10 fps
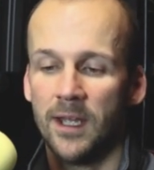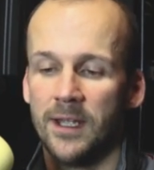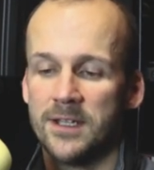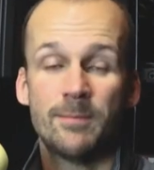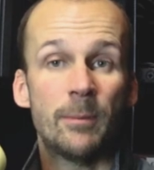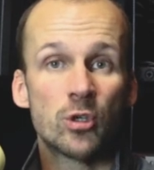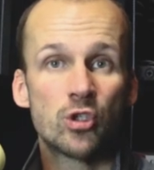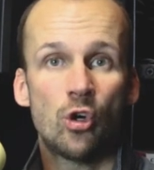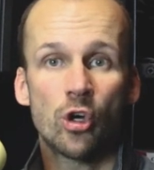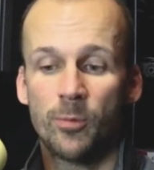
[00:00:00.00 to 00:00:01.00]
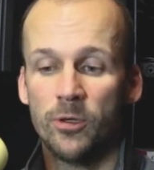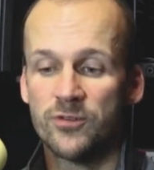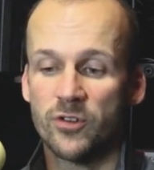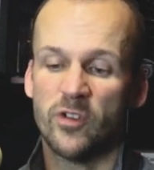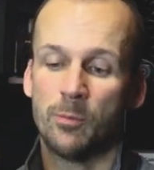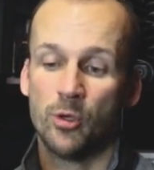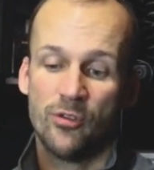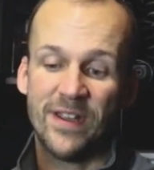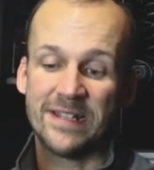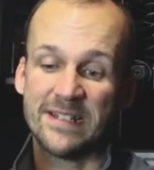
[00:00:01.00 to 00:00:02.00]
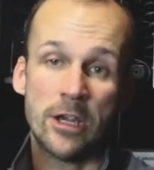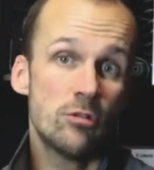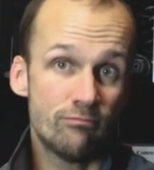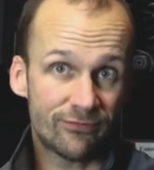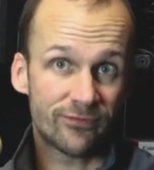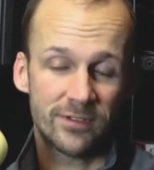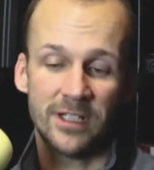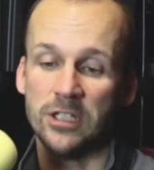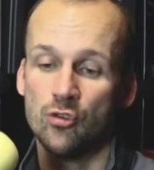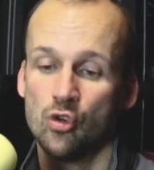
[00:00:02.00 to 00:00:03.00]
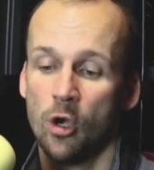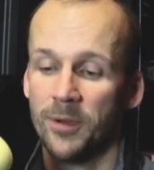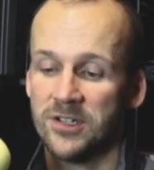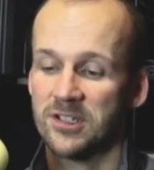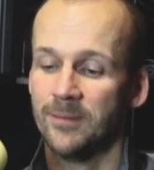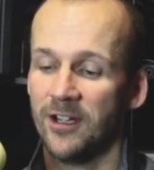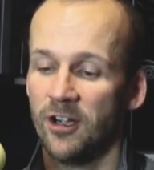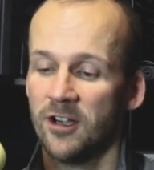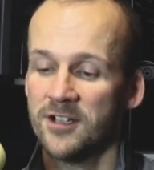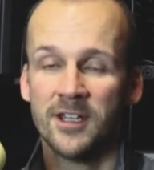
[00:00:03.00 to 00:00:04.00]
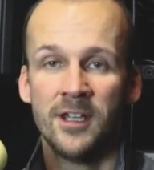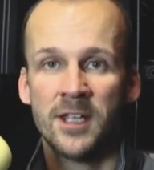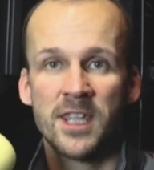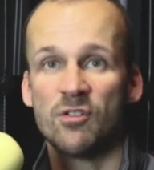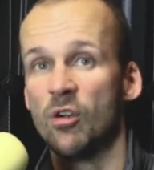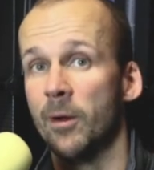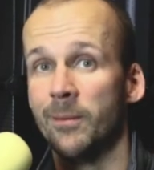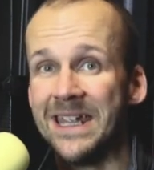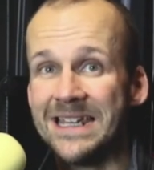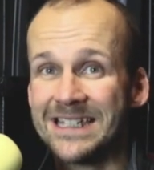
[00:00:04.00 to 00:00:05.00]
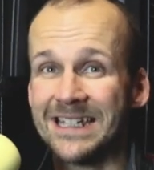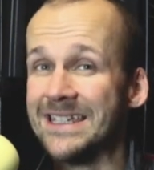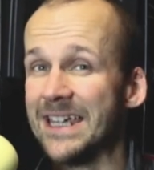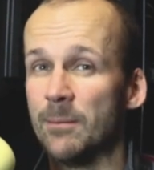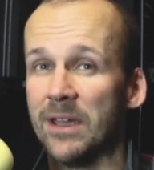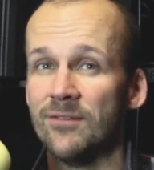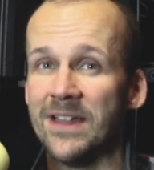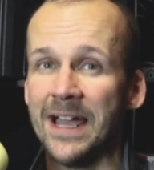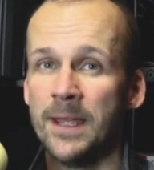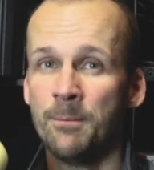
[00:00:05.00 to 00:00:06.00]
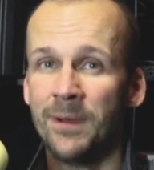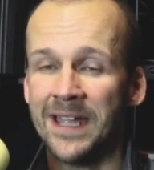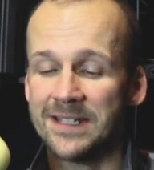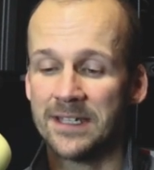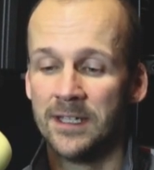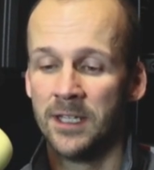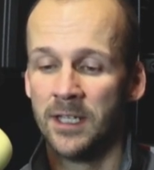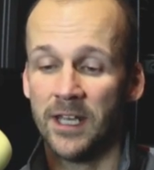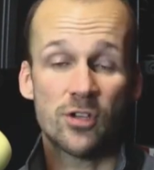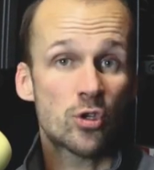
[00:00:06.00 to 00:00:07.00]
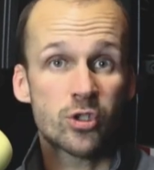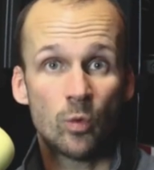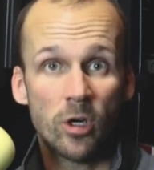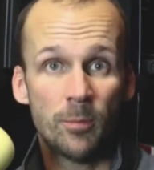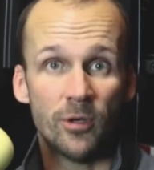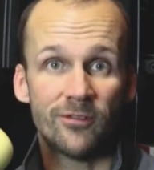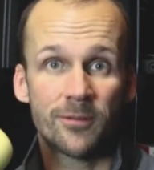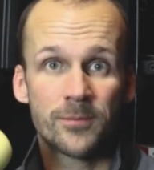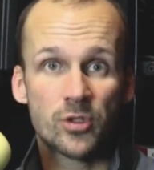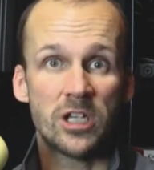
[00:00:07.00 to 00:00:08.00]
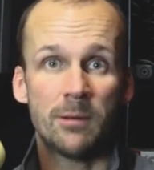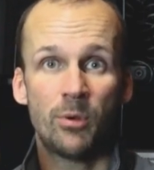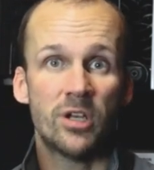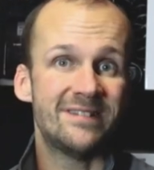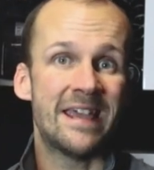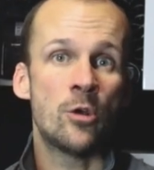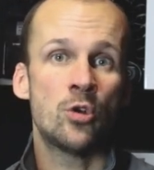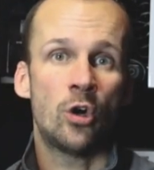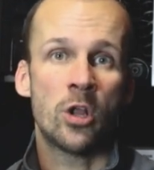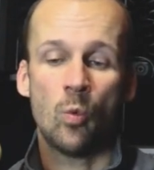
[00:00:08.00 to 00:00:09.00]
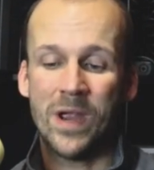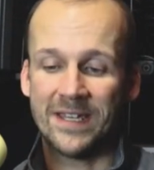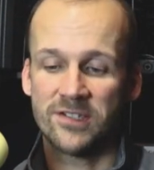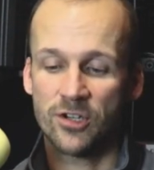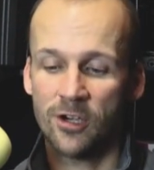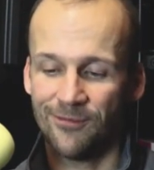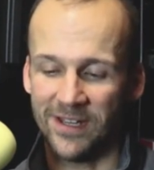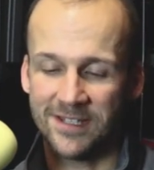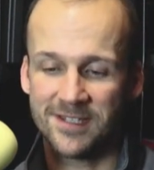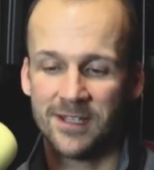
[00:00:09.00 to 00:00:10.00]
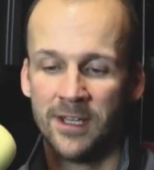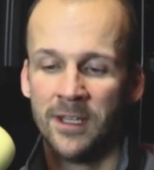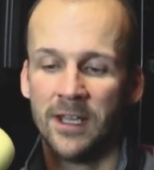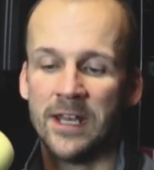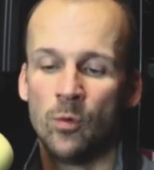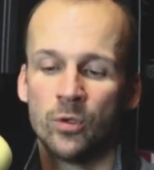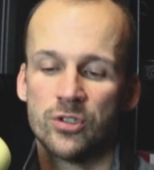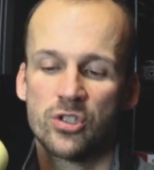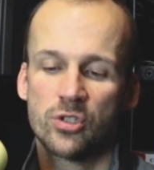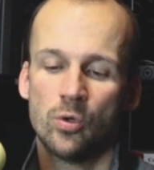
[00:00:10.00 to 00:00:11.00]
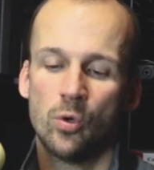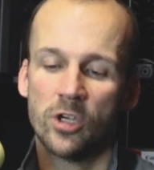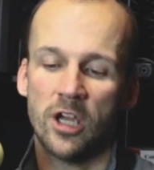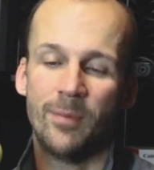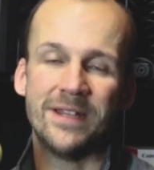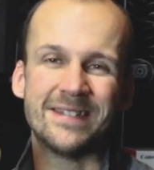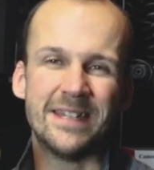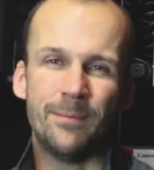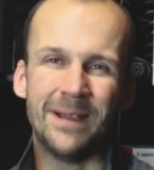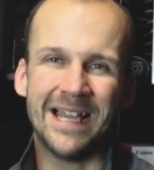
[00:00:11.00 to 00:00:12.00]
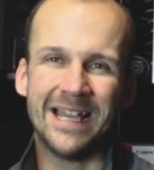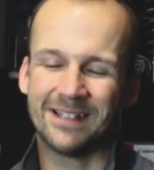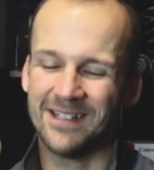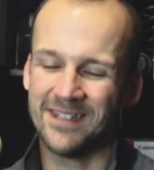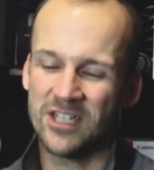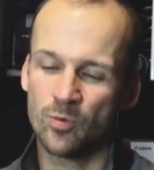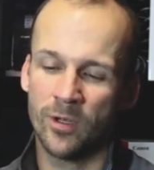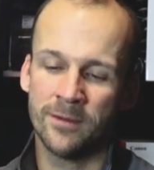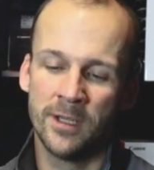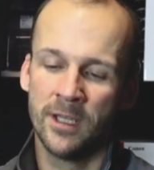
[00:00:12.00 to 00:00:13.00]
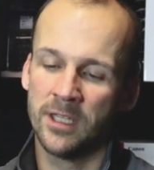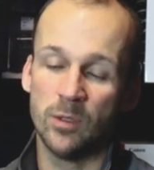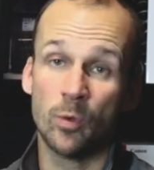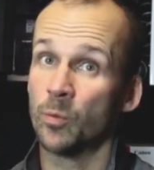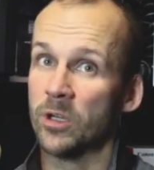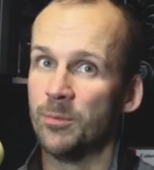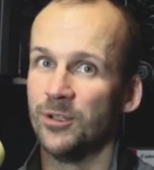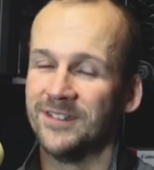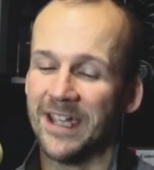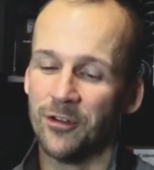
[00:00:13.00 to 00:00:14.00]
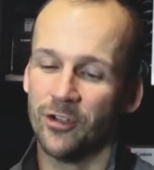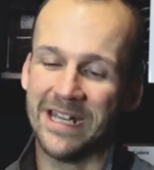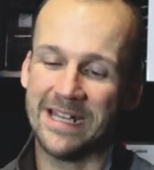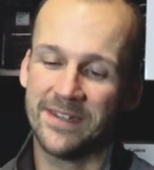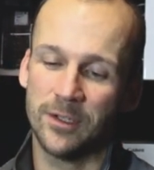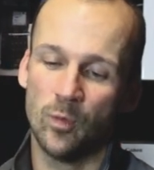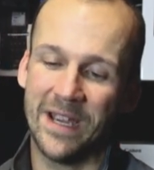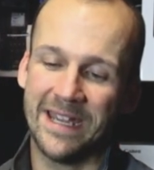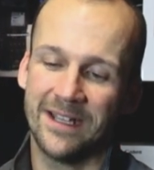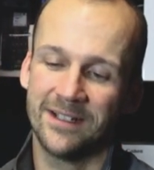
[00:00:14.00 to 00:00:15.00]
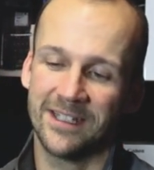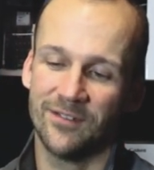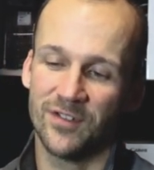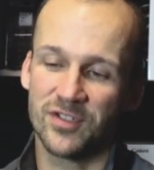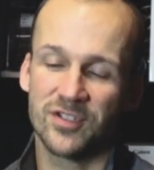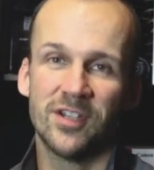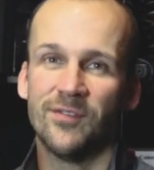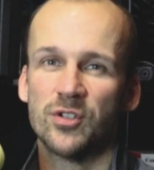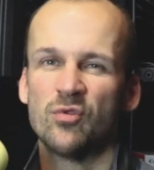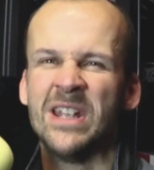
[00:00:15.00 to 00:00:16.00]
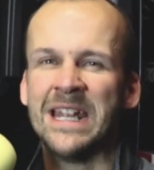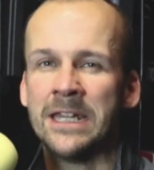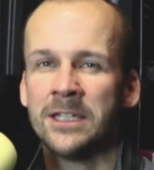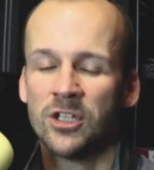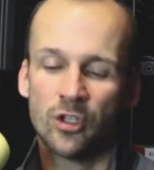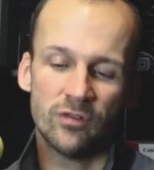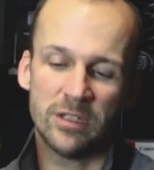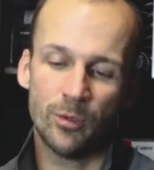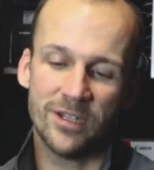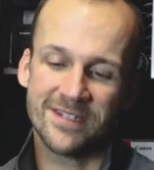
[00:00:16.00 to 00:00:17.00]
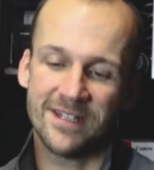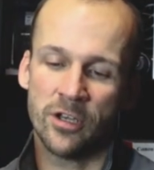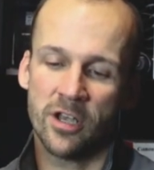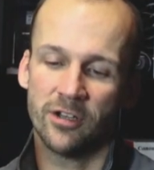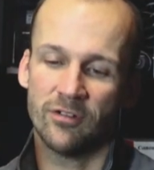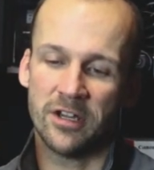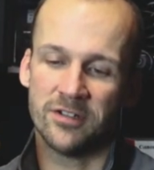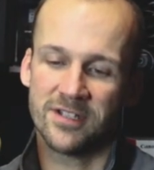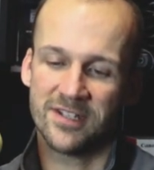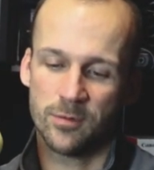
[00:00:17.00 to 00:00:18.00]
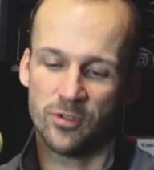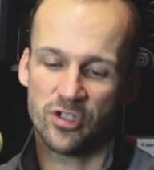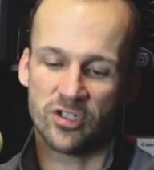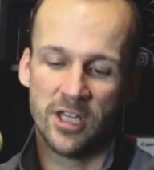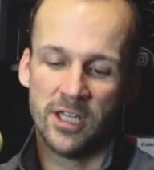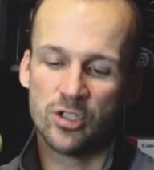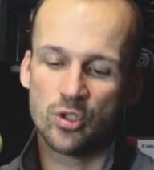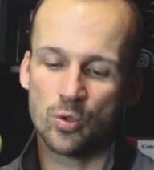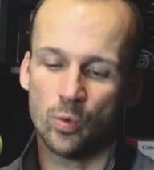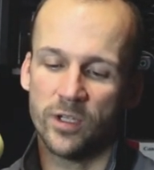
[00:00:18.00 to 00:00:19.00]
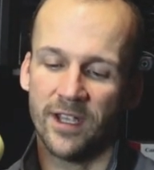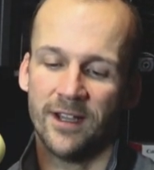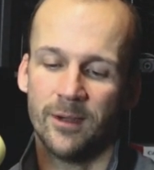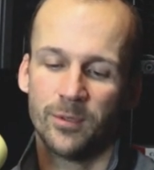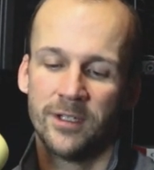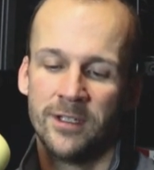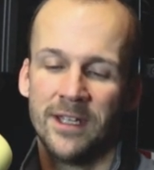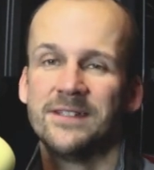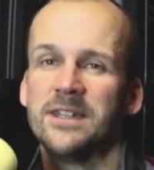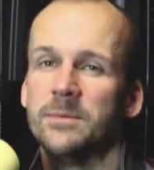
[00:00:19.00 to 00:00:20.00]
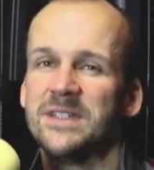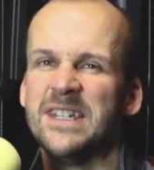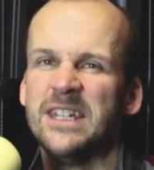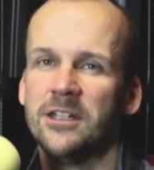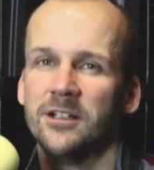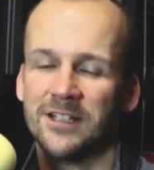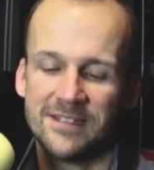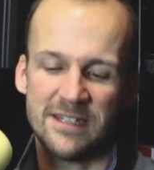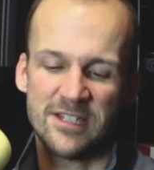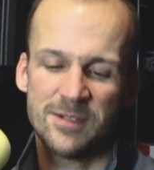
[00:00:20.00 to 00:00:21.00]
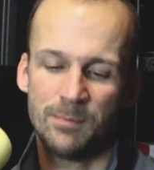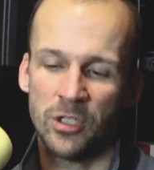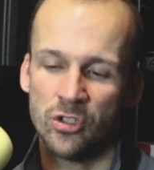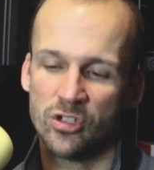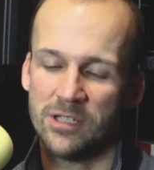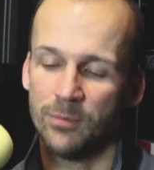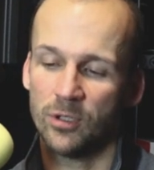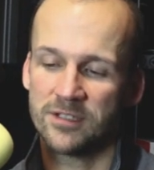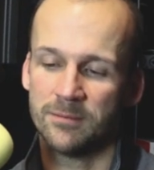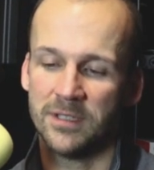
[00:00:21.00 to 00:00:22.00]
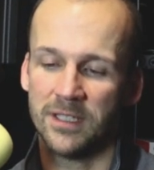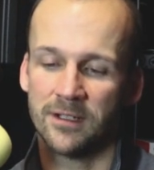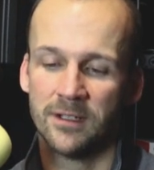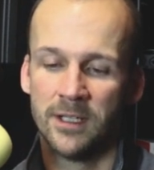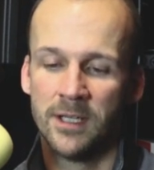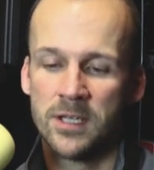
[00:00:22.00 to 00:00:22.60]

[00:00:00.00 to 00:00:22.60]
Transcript: It's a bit more shockproof, so if you're putting things down and you drop it just a bit hard, the rubber base can take a bit of that impact. And it's also waterproof, so you can put it down on a wet surface and it won't soak up into the bag. Like this one, you wouldn't want to put down on anything wet. Like if it's raining, you couldn't really put this down on the ground because it would just soak it up into the material, into the sponge in the bottom here.